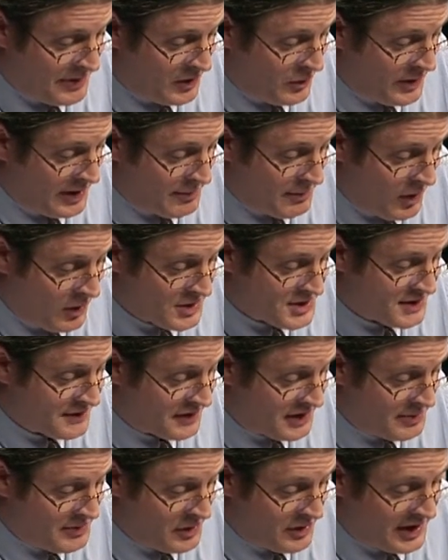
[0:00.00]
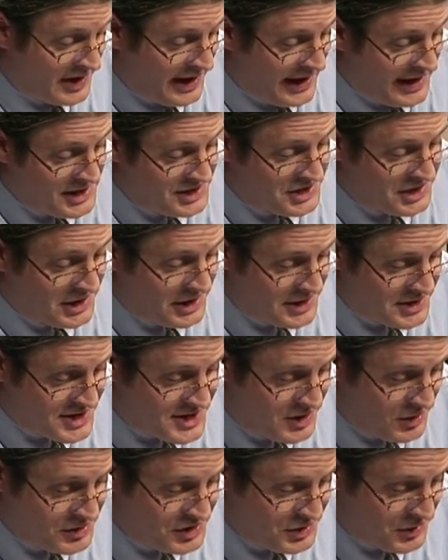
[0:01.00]
between modes of communication and
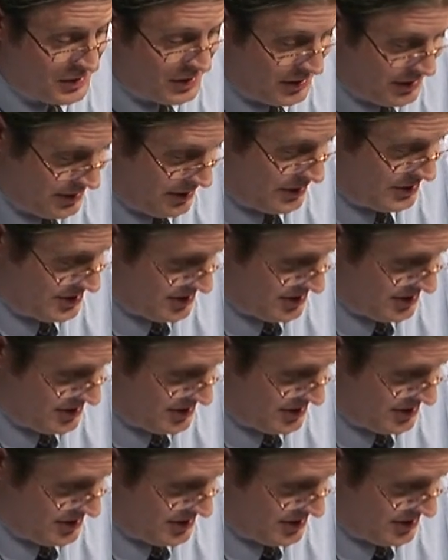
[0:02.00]
social